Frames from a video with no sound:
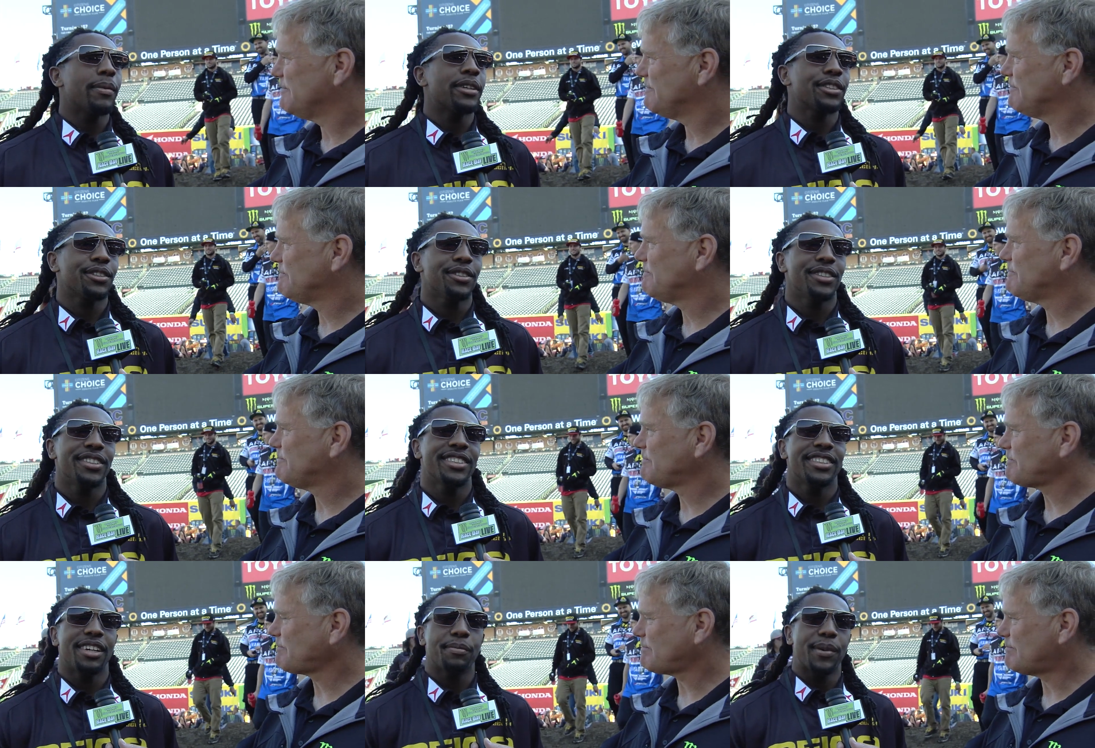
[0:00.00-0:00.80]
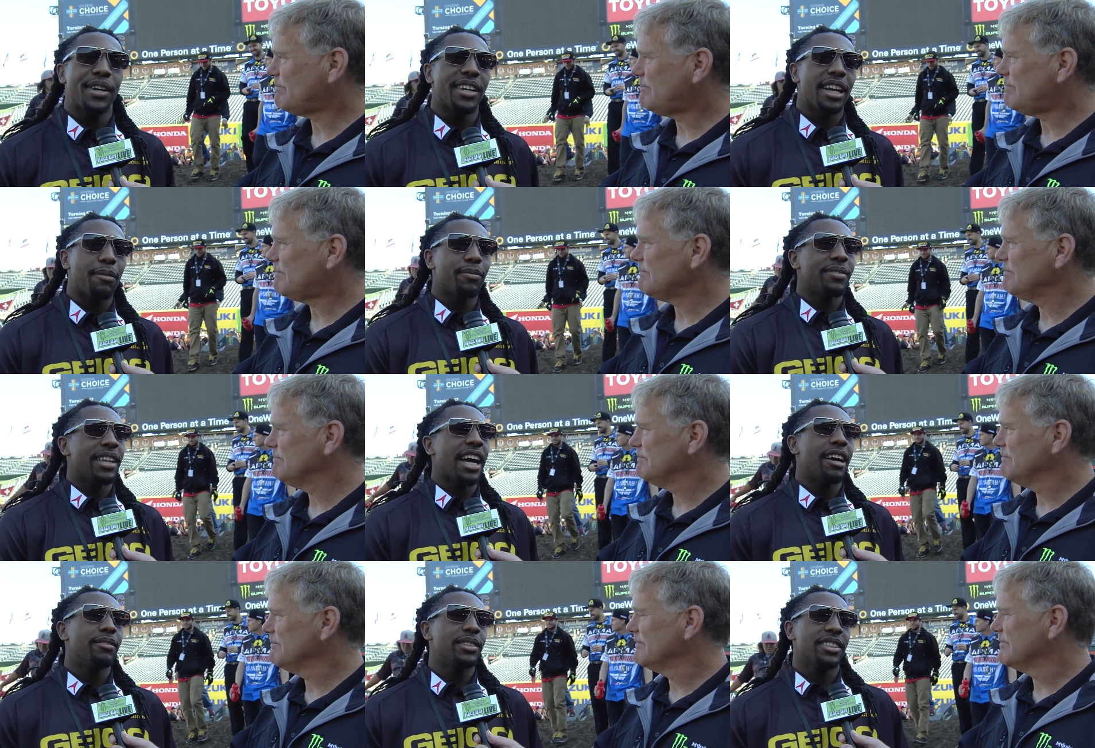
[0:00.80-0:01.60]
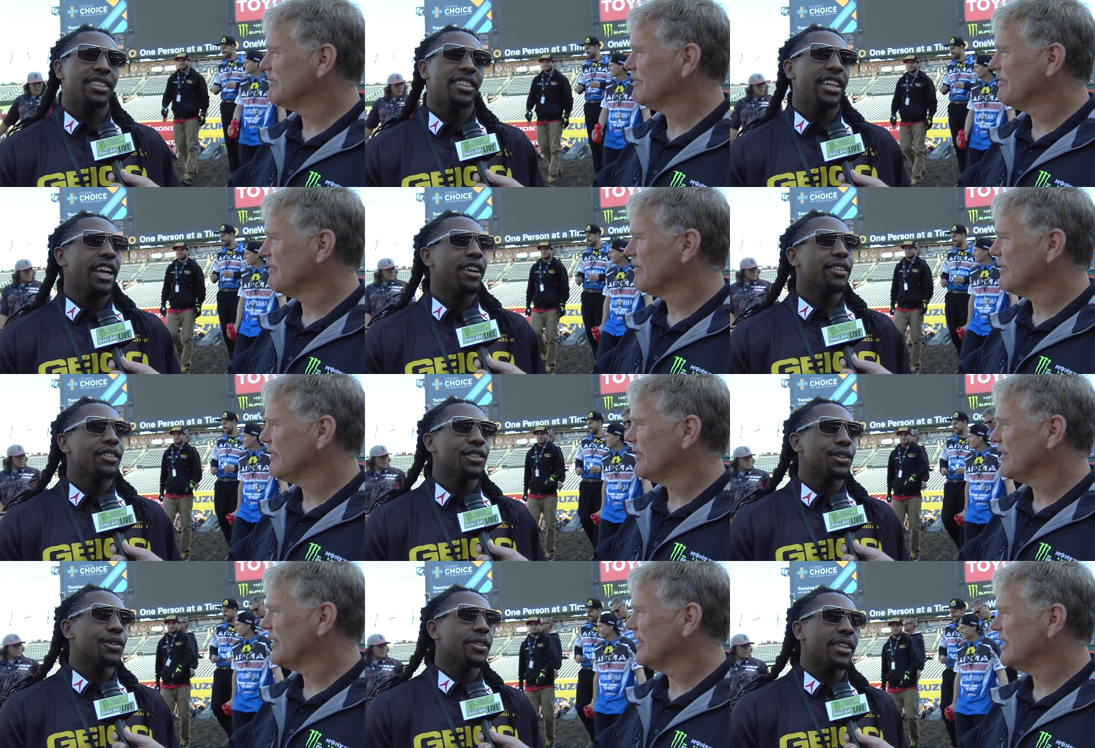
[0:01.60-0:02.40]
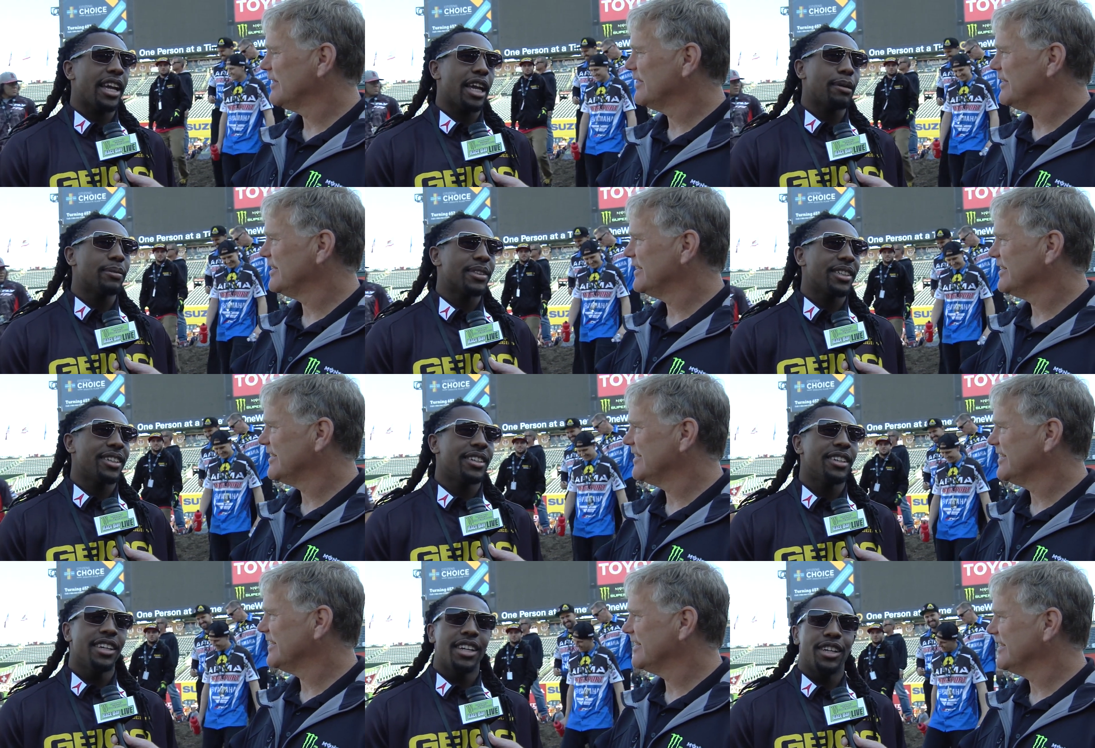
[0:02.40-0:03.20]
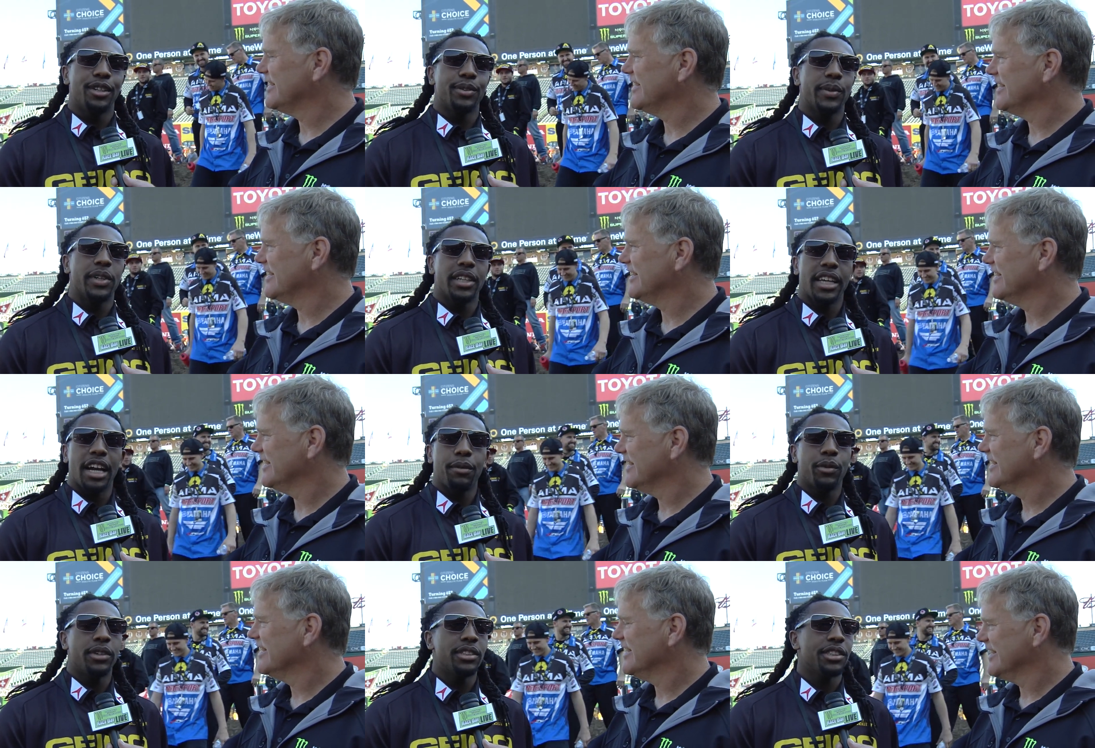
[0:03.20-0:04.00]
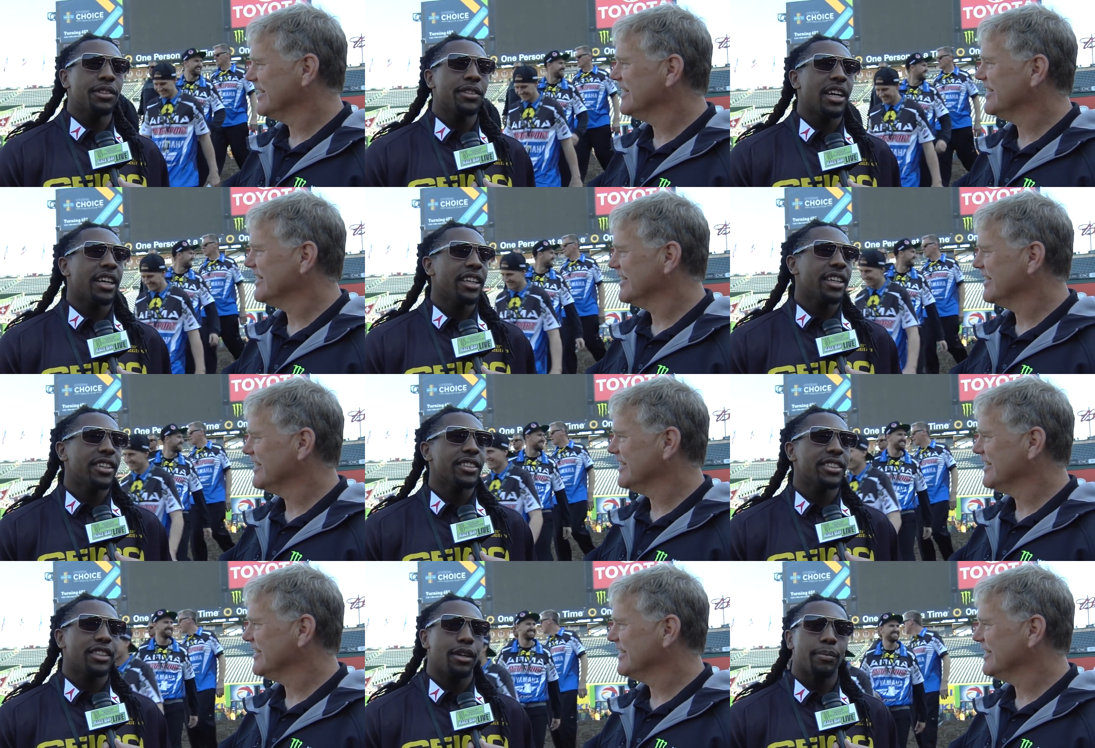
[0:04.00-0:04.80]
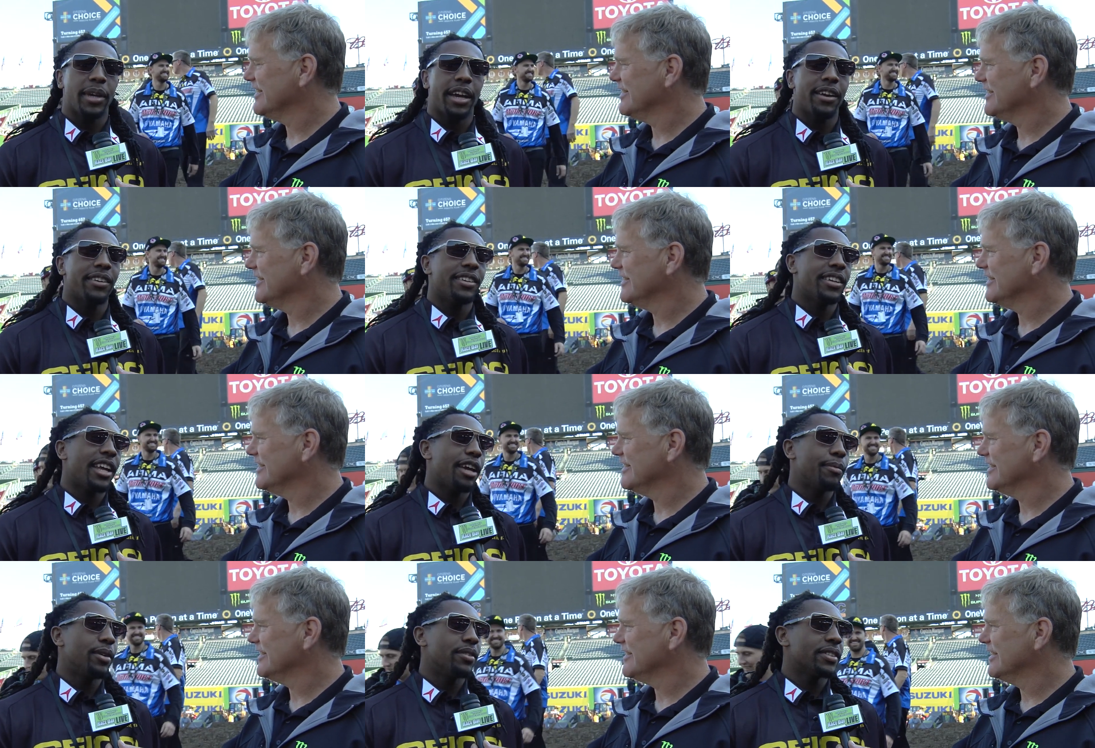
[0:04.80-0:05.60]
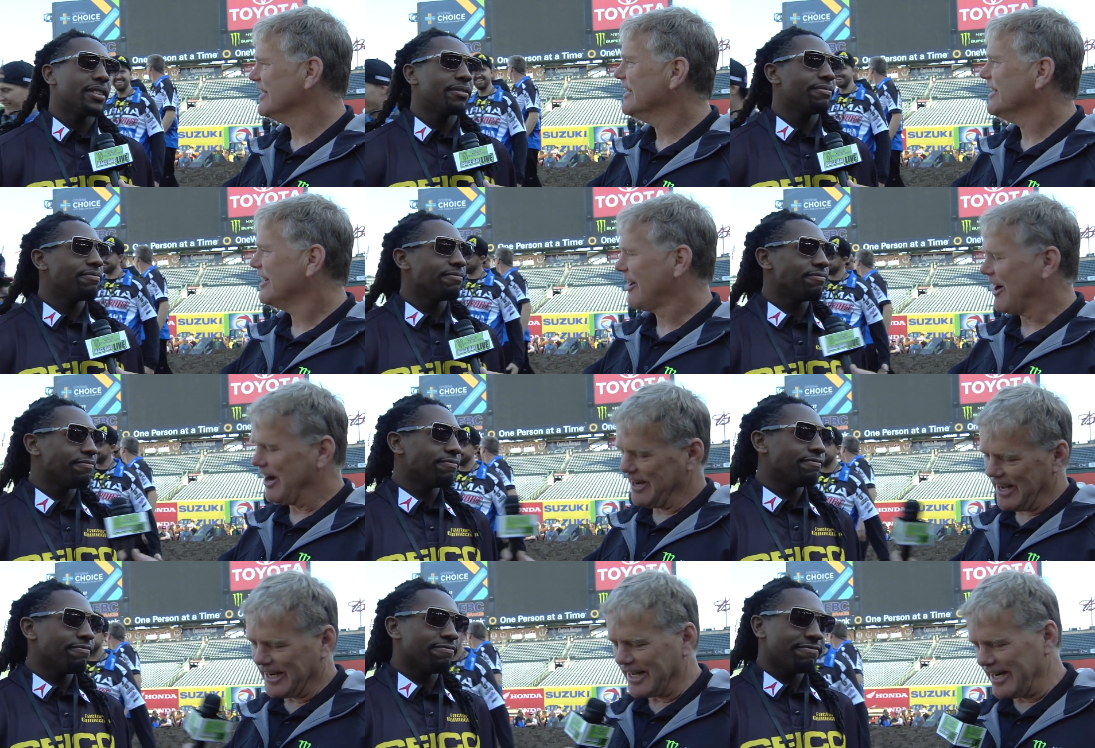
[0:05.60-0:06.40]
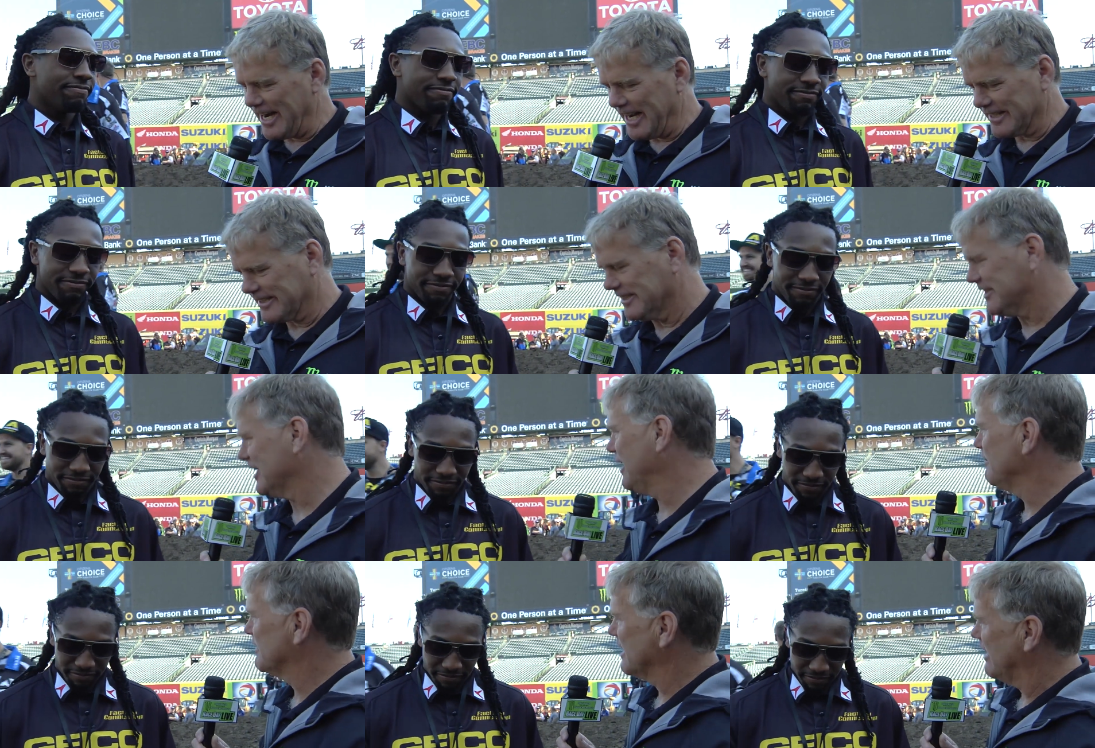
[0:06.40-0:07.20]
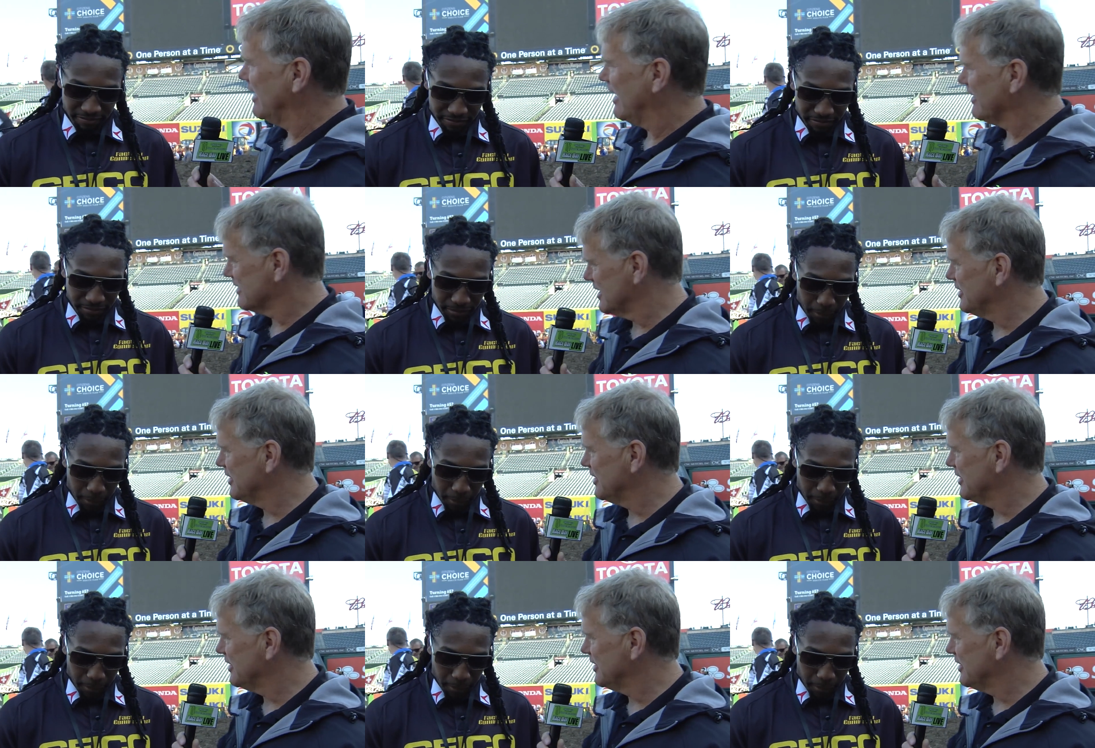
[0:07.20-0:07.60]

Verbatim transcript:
Speaker 1: my shoulders. I'm good. I'm now. I'm just gonna carry the Stewart name. So, we only got one Stewart out here, so I'm carrying the name over.
Speaker 2: All right, now I gotta ask you, James. How, how's